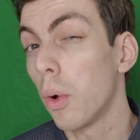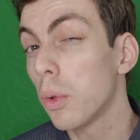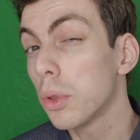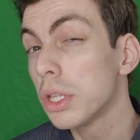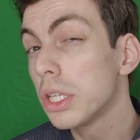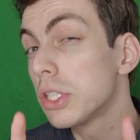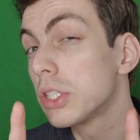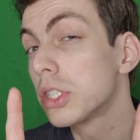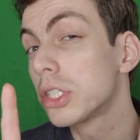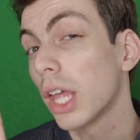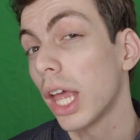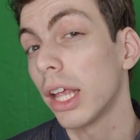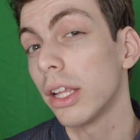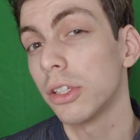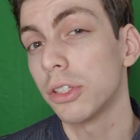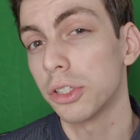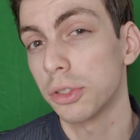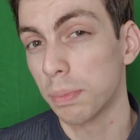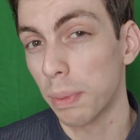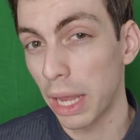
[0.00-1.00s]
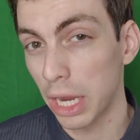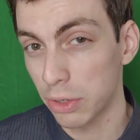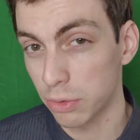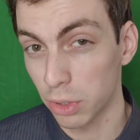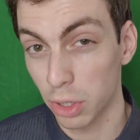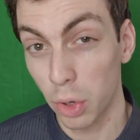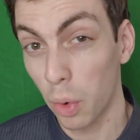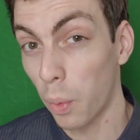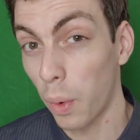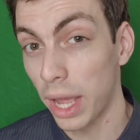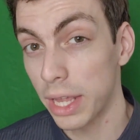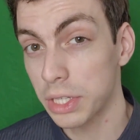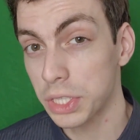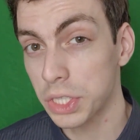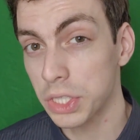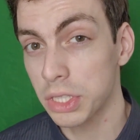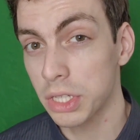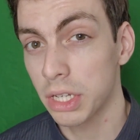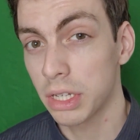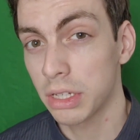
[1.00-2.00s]
who only sells by
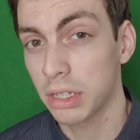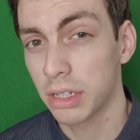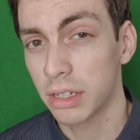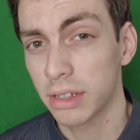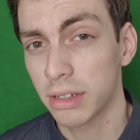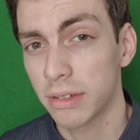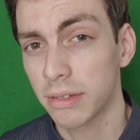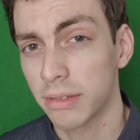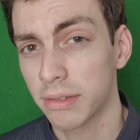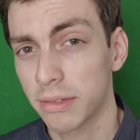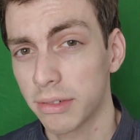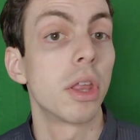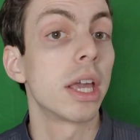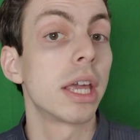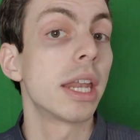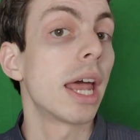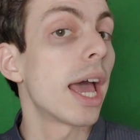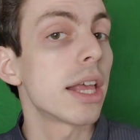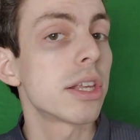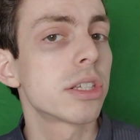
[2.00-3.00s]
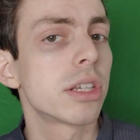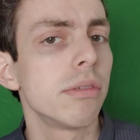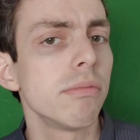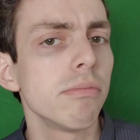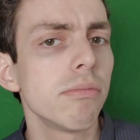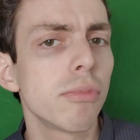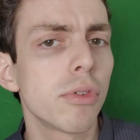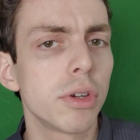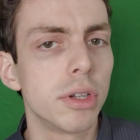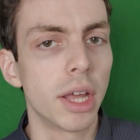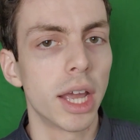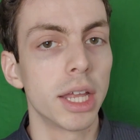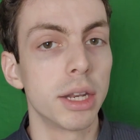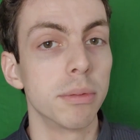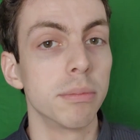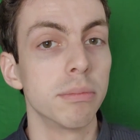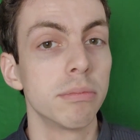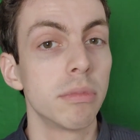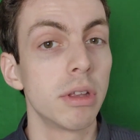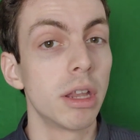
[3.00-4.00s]
request. So they can ask him for an
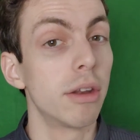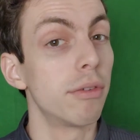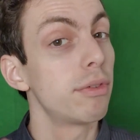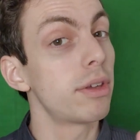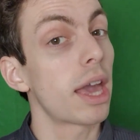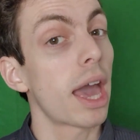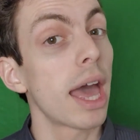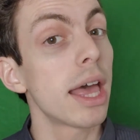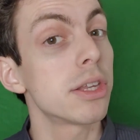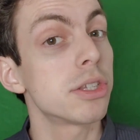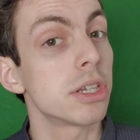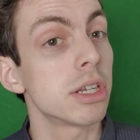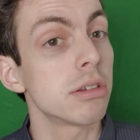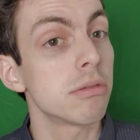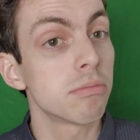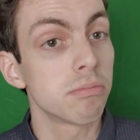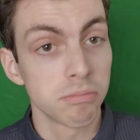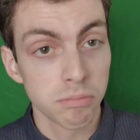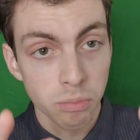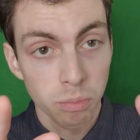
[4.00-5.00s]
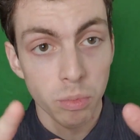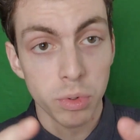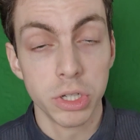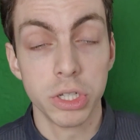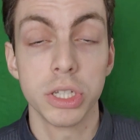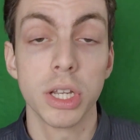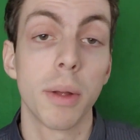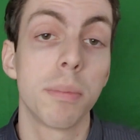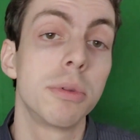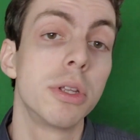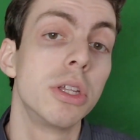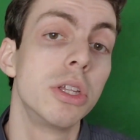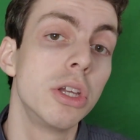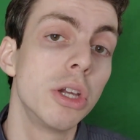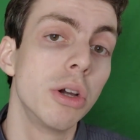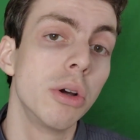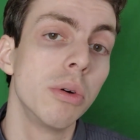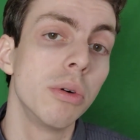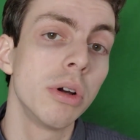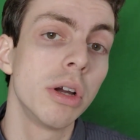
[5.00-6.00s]
item, and if he has it, which is up to
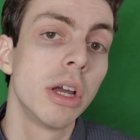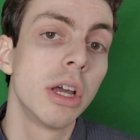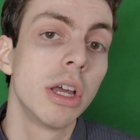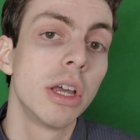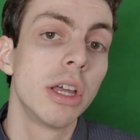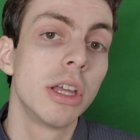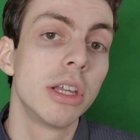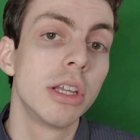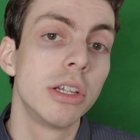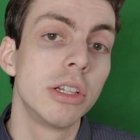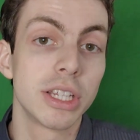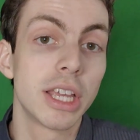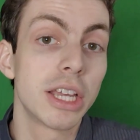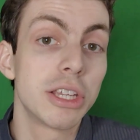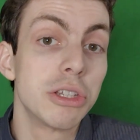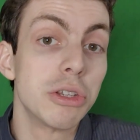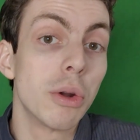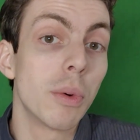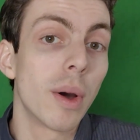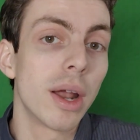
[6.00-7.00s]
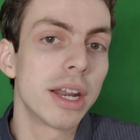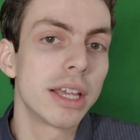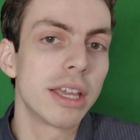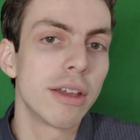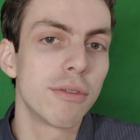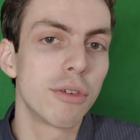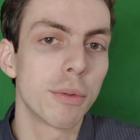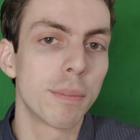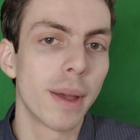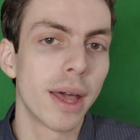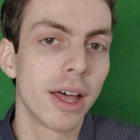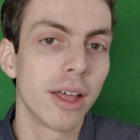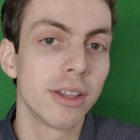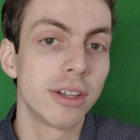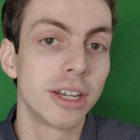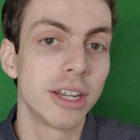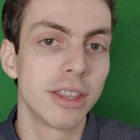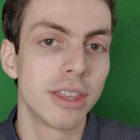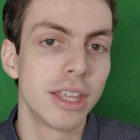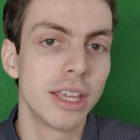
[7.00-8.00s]
you, just in case you don't want to give your
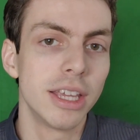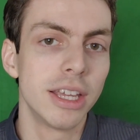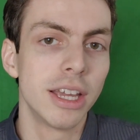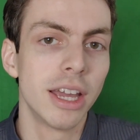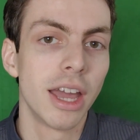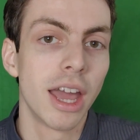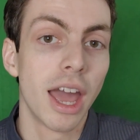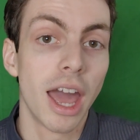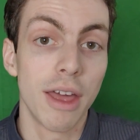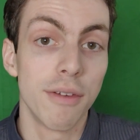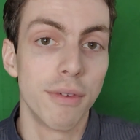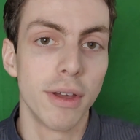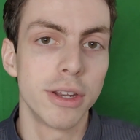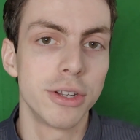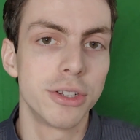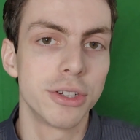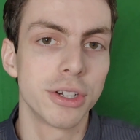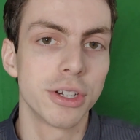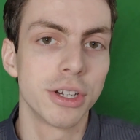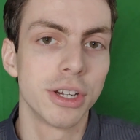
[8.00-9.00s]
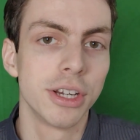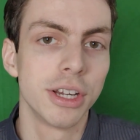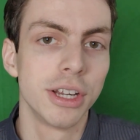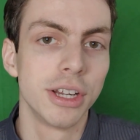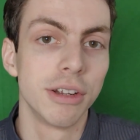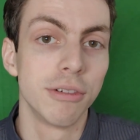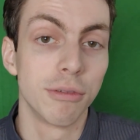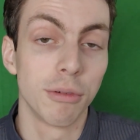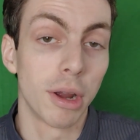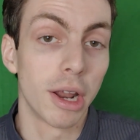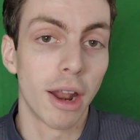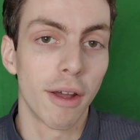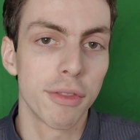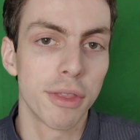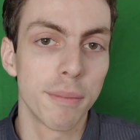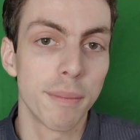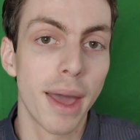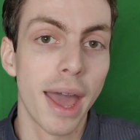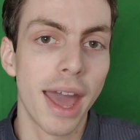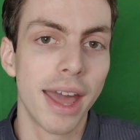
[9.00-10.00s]
paladin the Avenger right
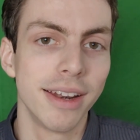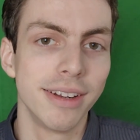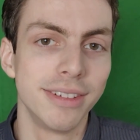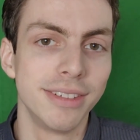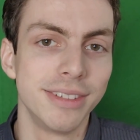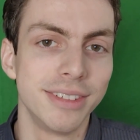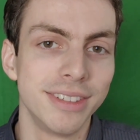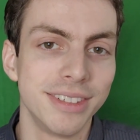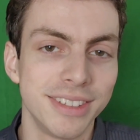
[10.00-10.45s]
off the bat,